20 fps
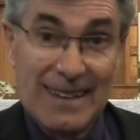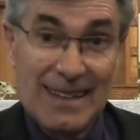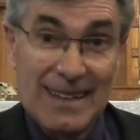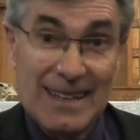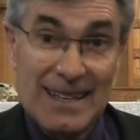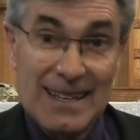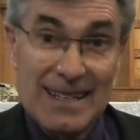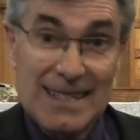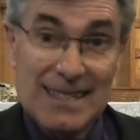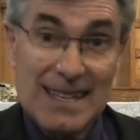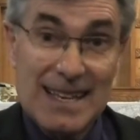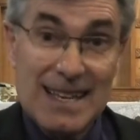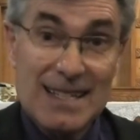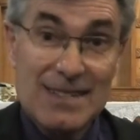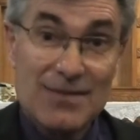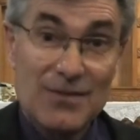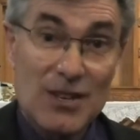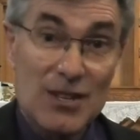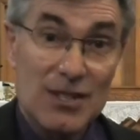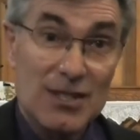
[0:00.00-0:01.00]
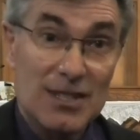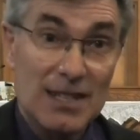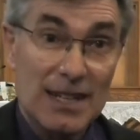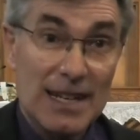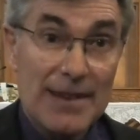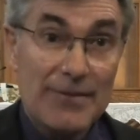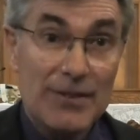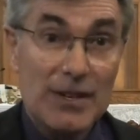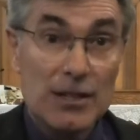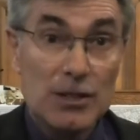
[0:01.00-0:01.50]
He says, verses
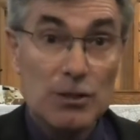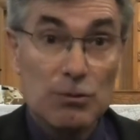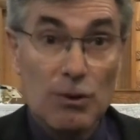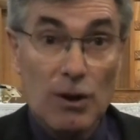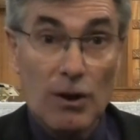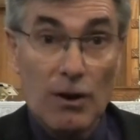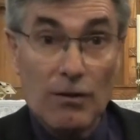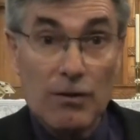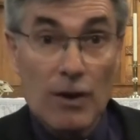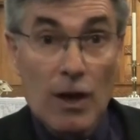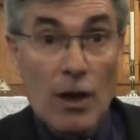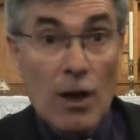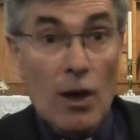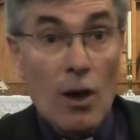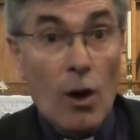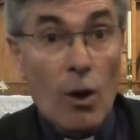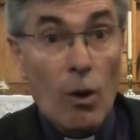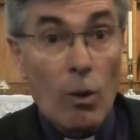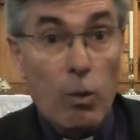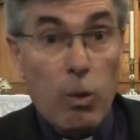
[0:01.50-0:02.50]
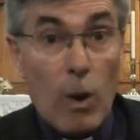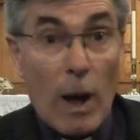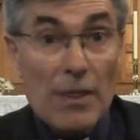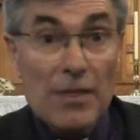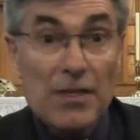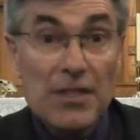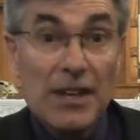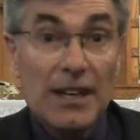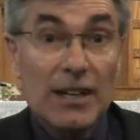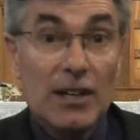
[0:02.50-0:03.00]
11 and 12, one
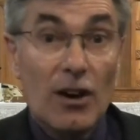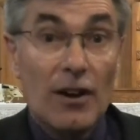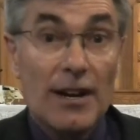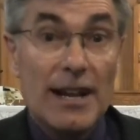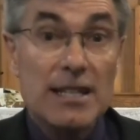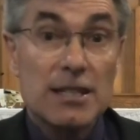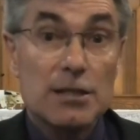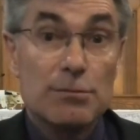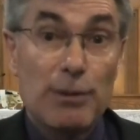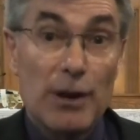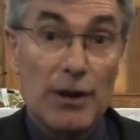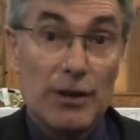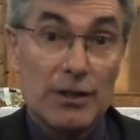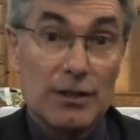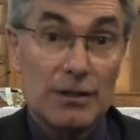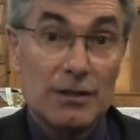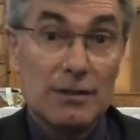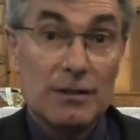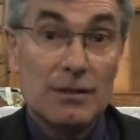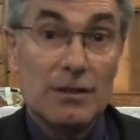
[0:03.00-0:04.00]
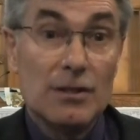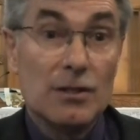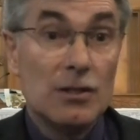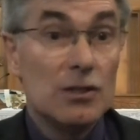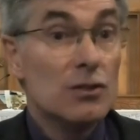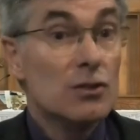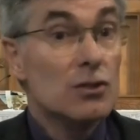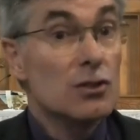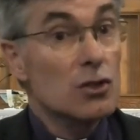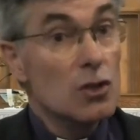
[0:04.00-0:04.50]
thing God has spoken,
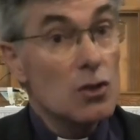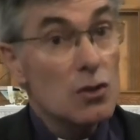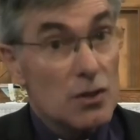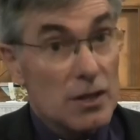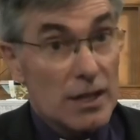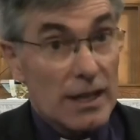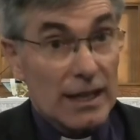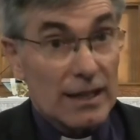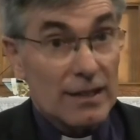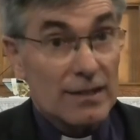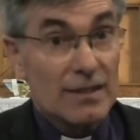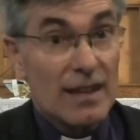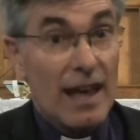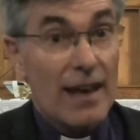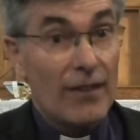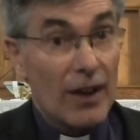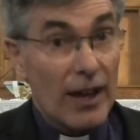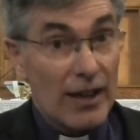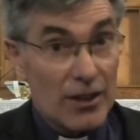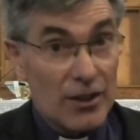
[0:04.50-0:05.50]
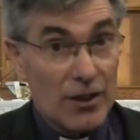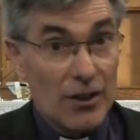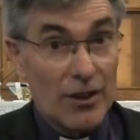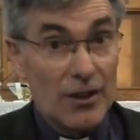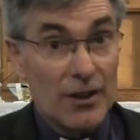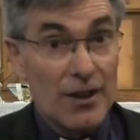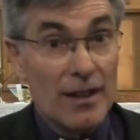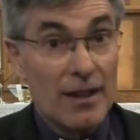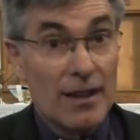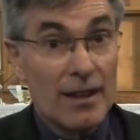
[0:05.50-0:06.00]
two things have I
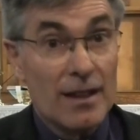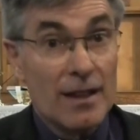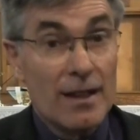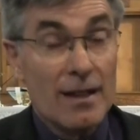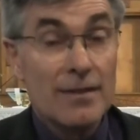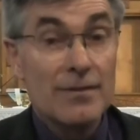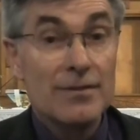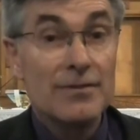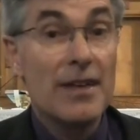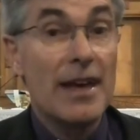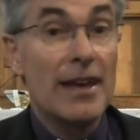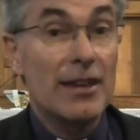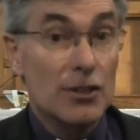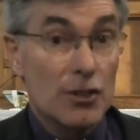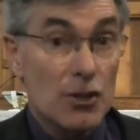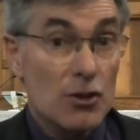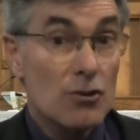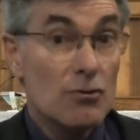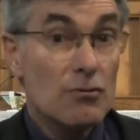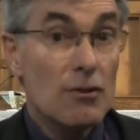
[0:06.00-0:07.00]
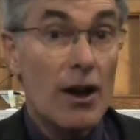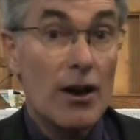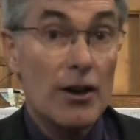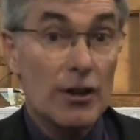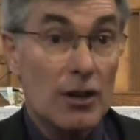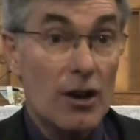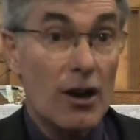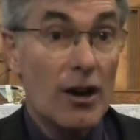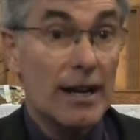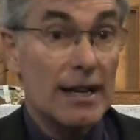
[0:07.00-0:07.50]
heard that you, O
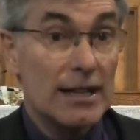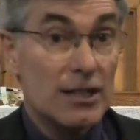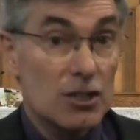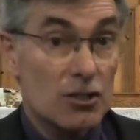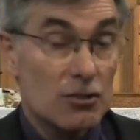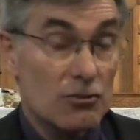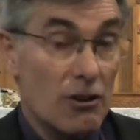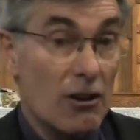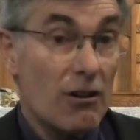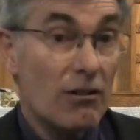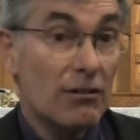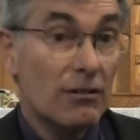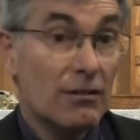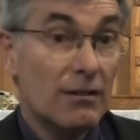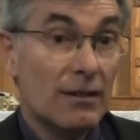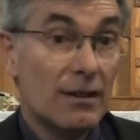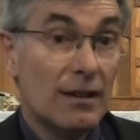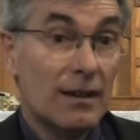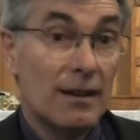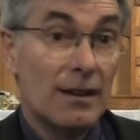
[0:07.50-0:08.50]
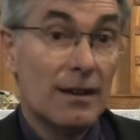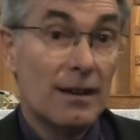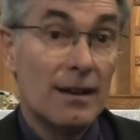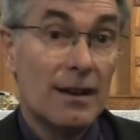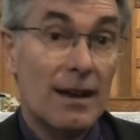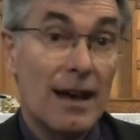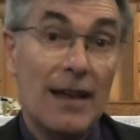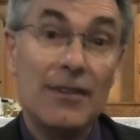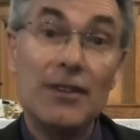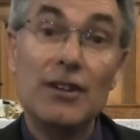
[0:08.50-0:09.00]
God, are strong,
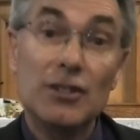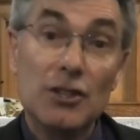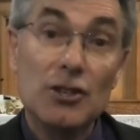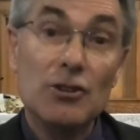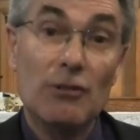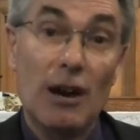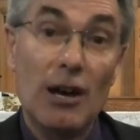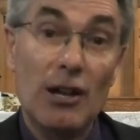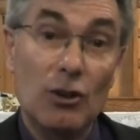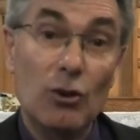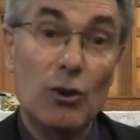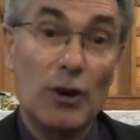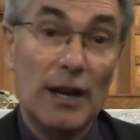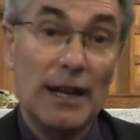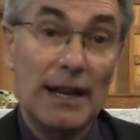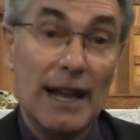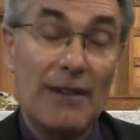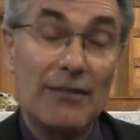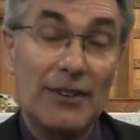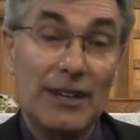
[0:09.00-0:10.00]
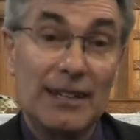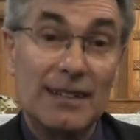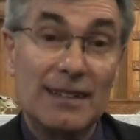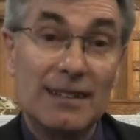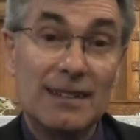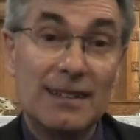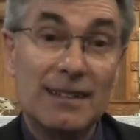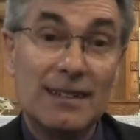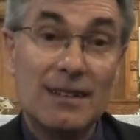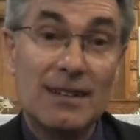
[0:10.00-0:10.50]
and that you, O Lord, are loving.
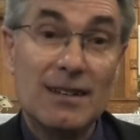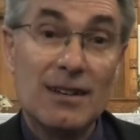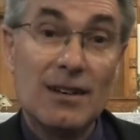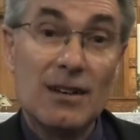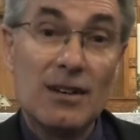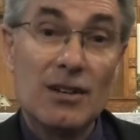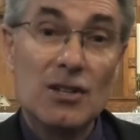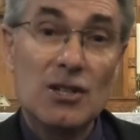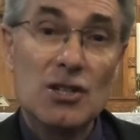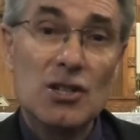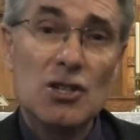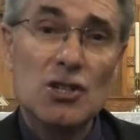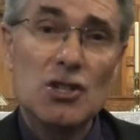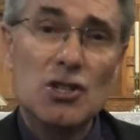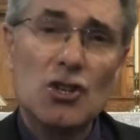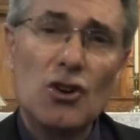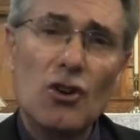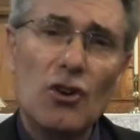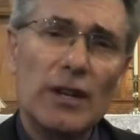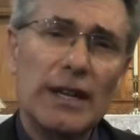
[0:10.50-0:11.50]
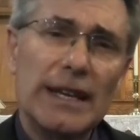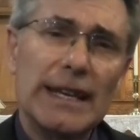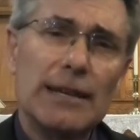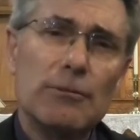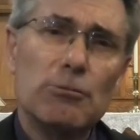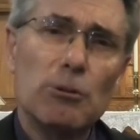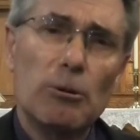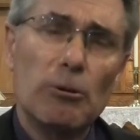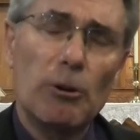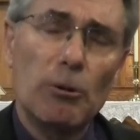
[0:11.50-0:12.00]
Surely you
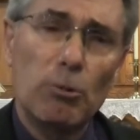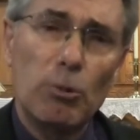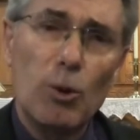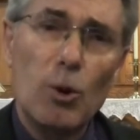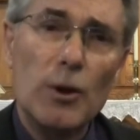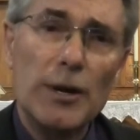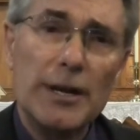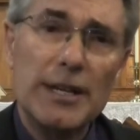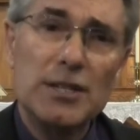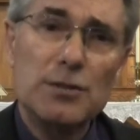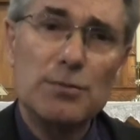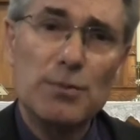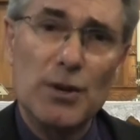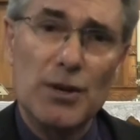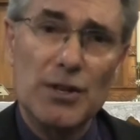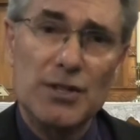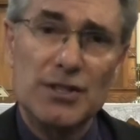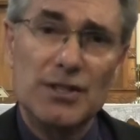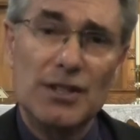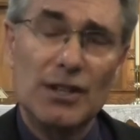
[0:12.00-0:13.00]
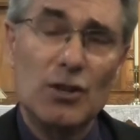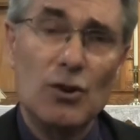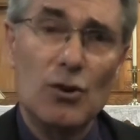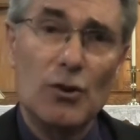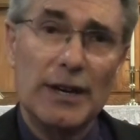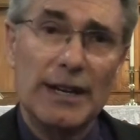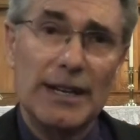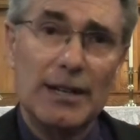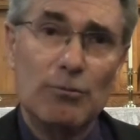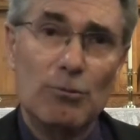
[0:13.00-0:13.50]
will reward each person
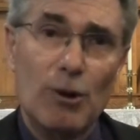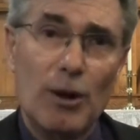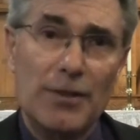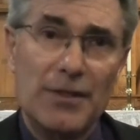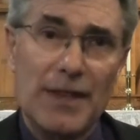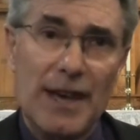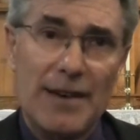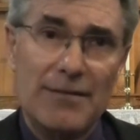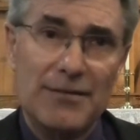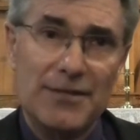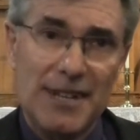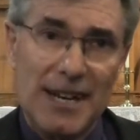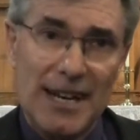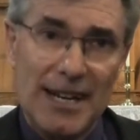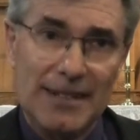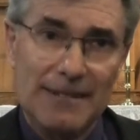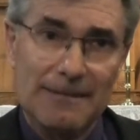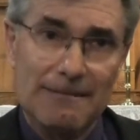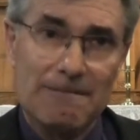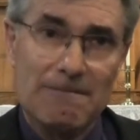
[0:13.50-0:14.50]
according to what they have done.